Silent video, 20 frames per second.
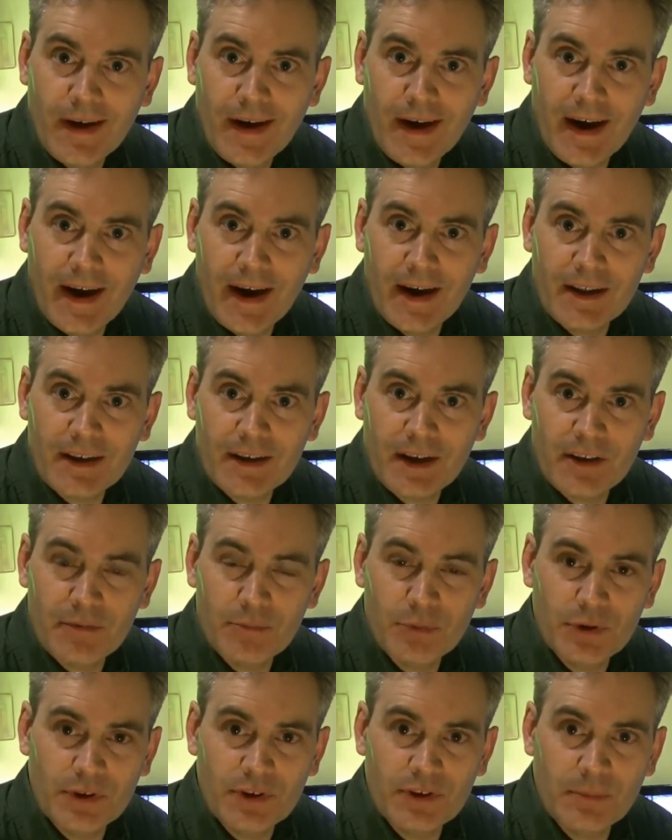and kind of
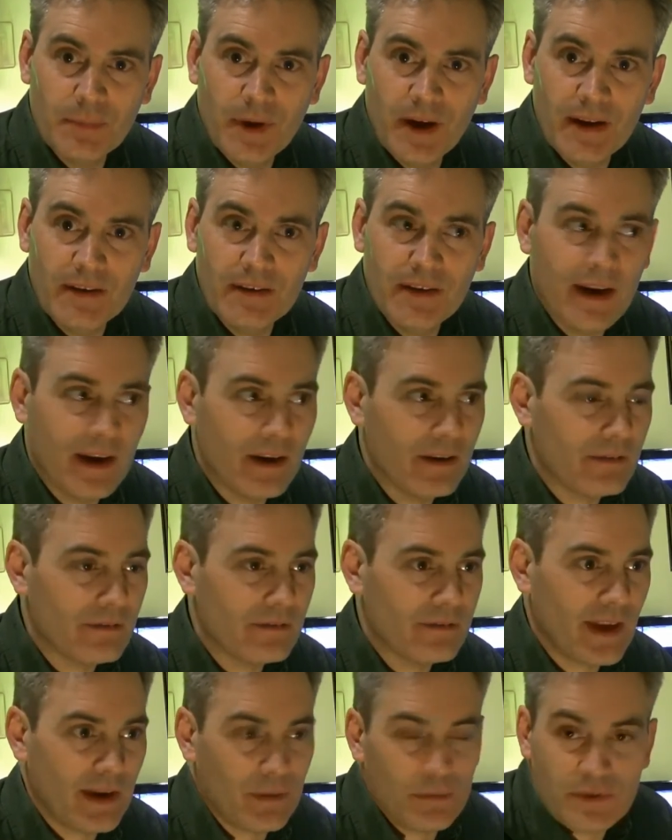put it to bed. Now
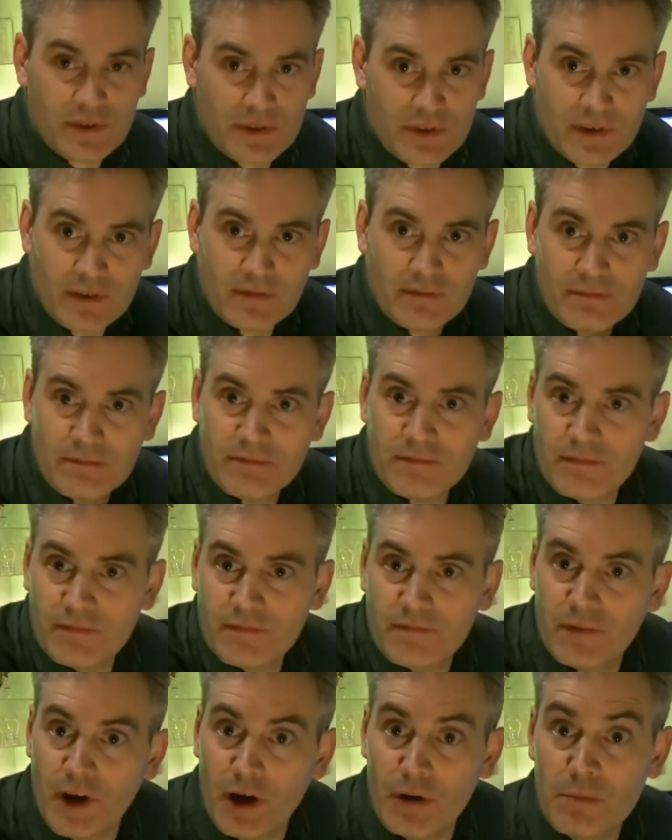that was,
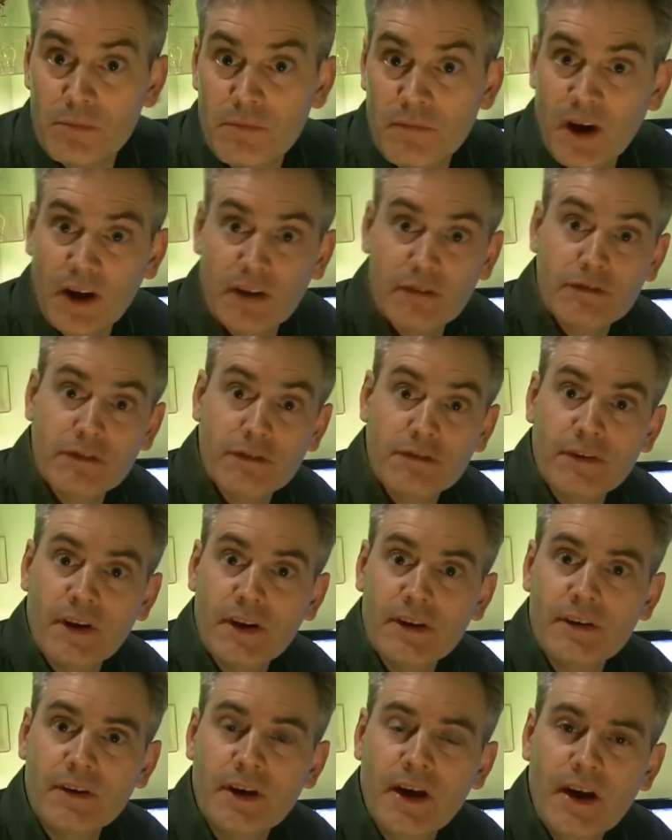kind of for
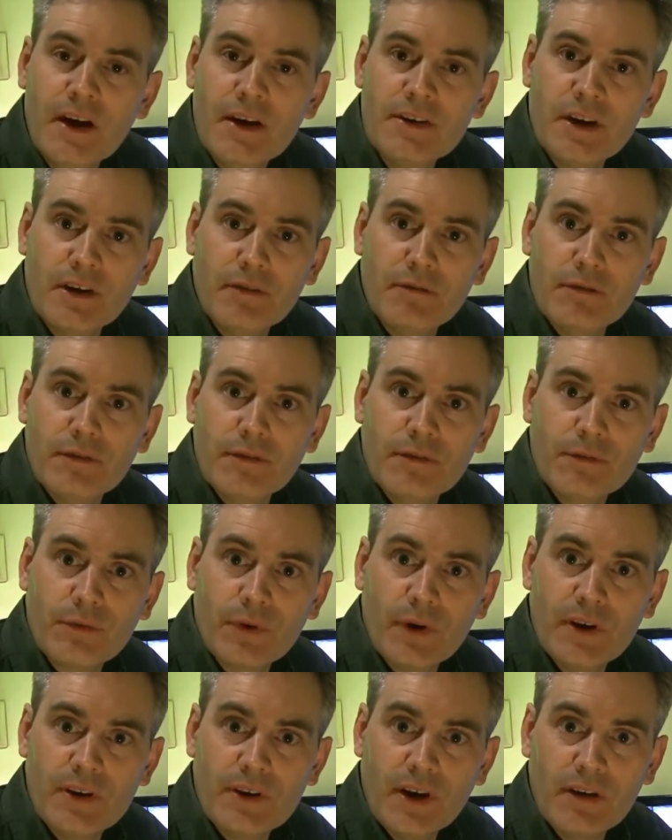fun, done for
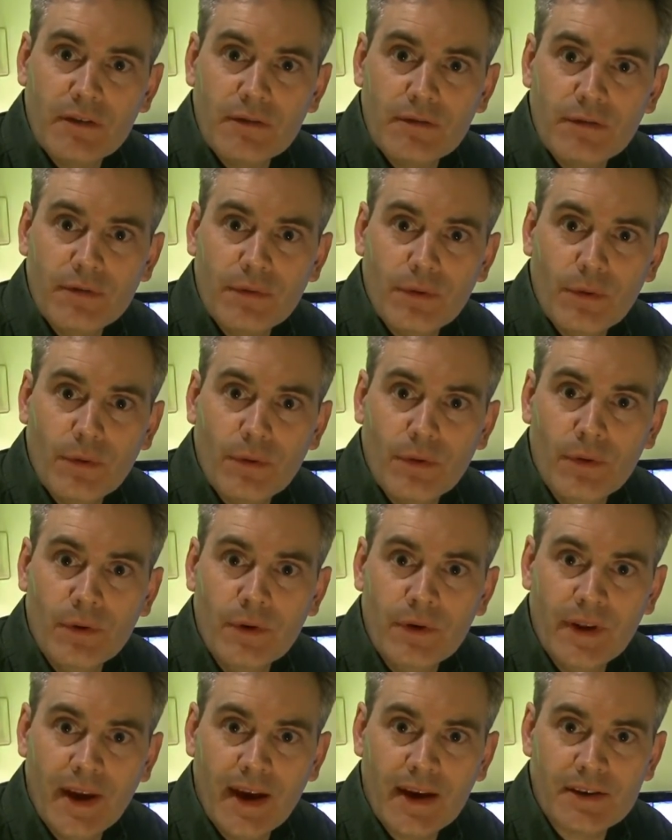free, done for
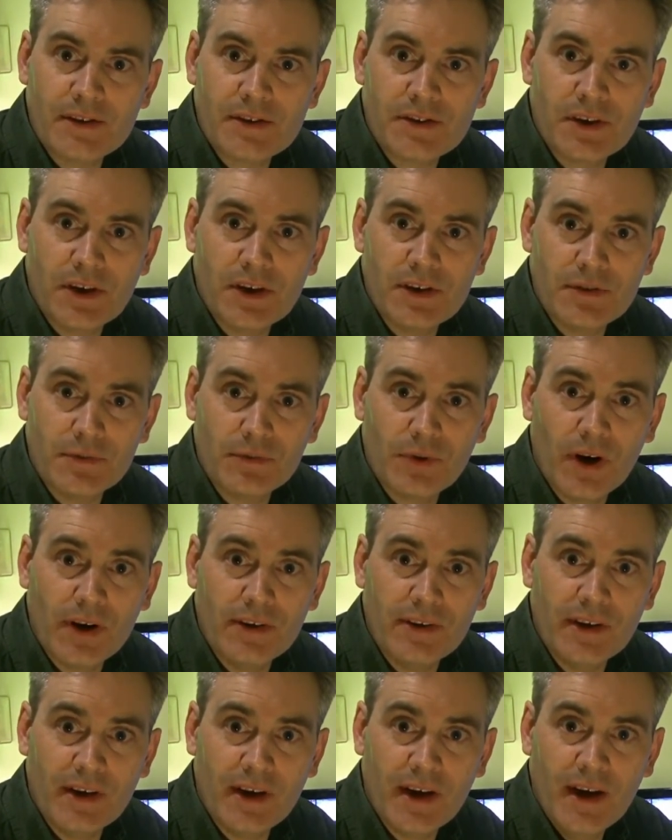the exercise of
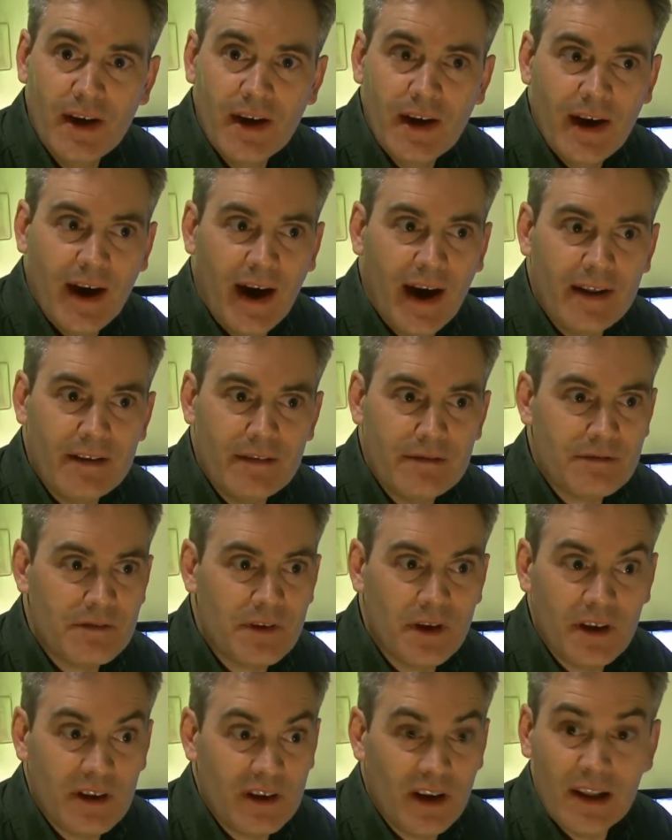writing, and
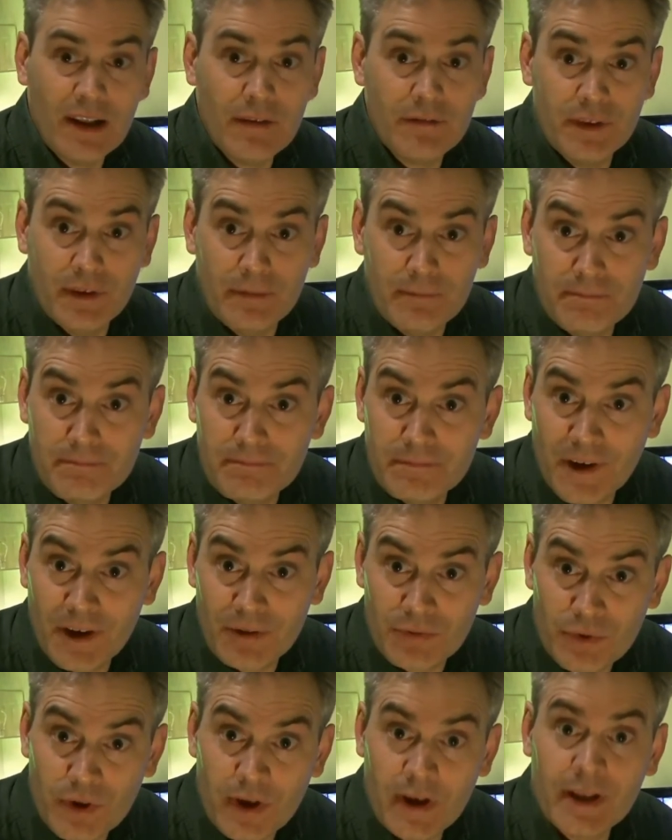I loved it. I
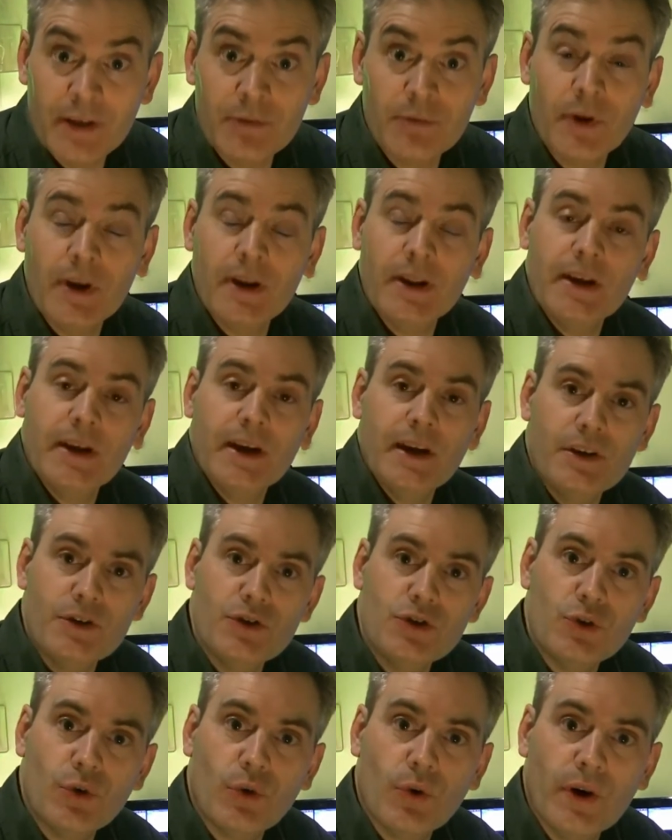really, really
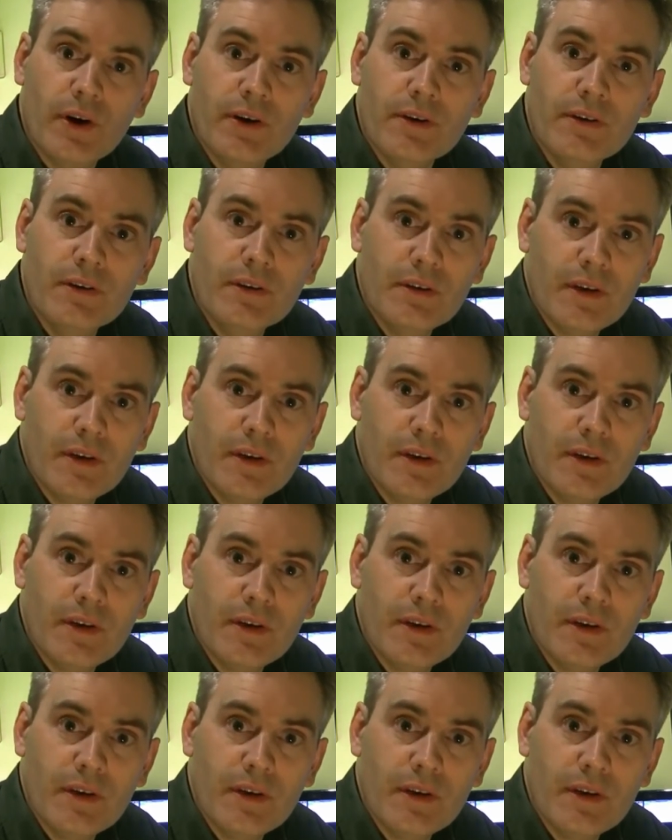enjoyed